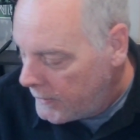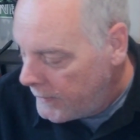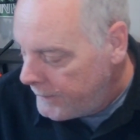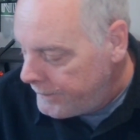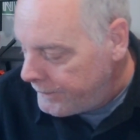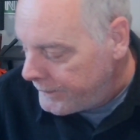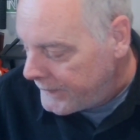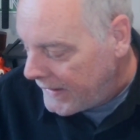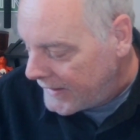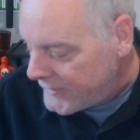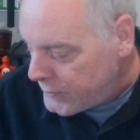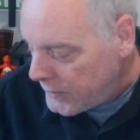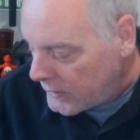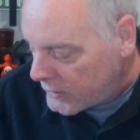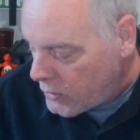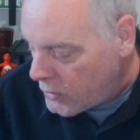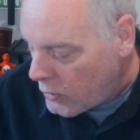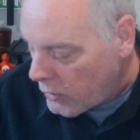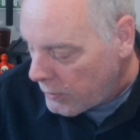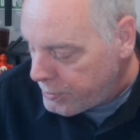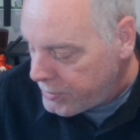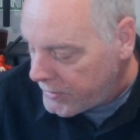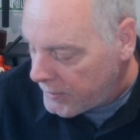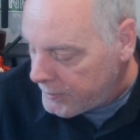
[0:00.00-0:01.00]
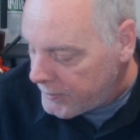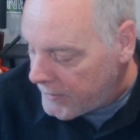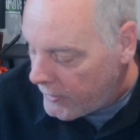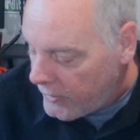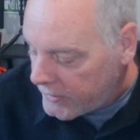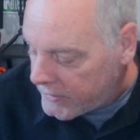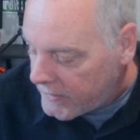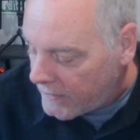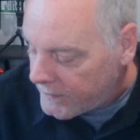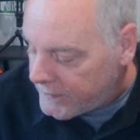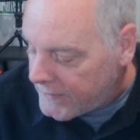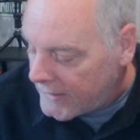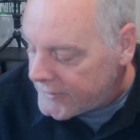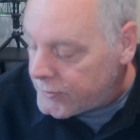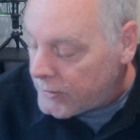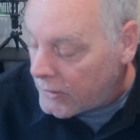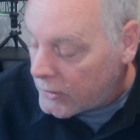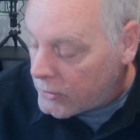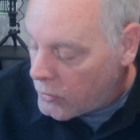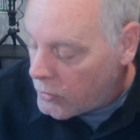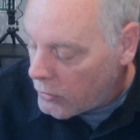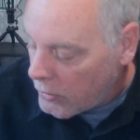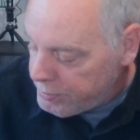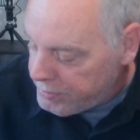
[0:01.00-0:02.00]
That's what corporate America, that's what
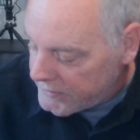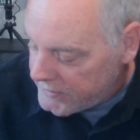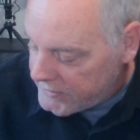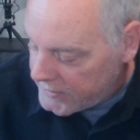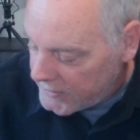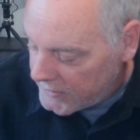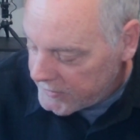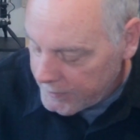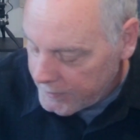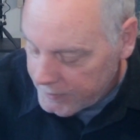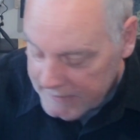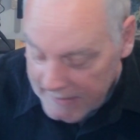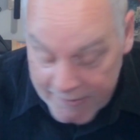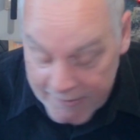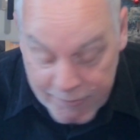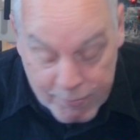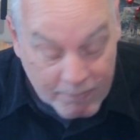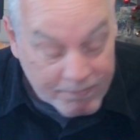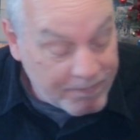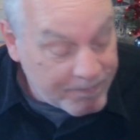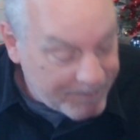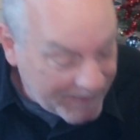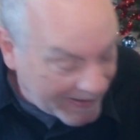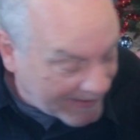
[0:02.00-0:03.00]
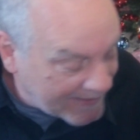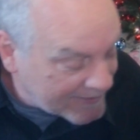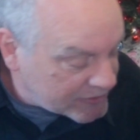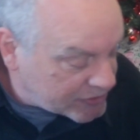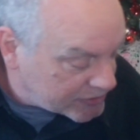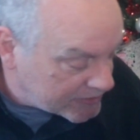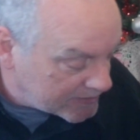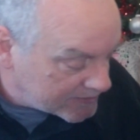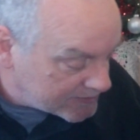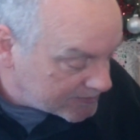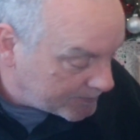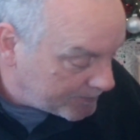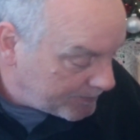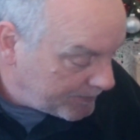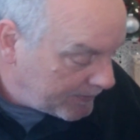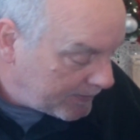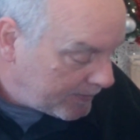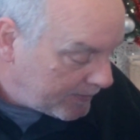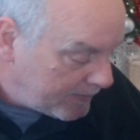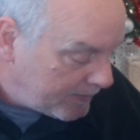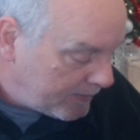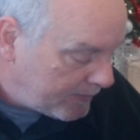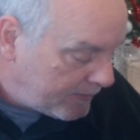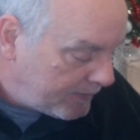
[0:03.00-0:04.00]
corporatism, that's what fascism
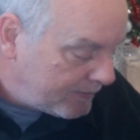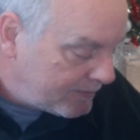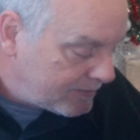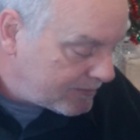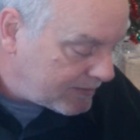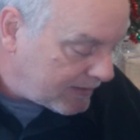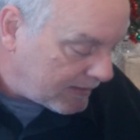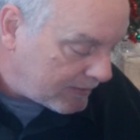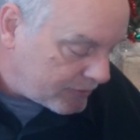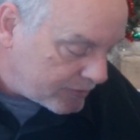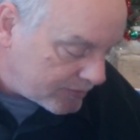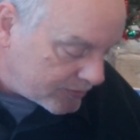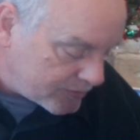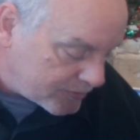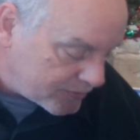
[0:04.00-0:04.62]
teaches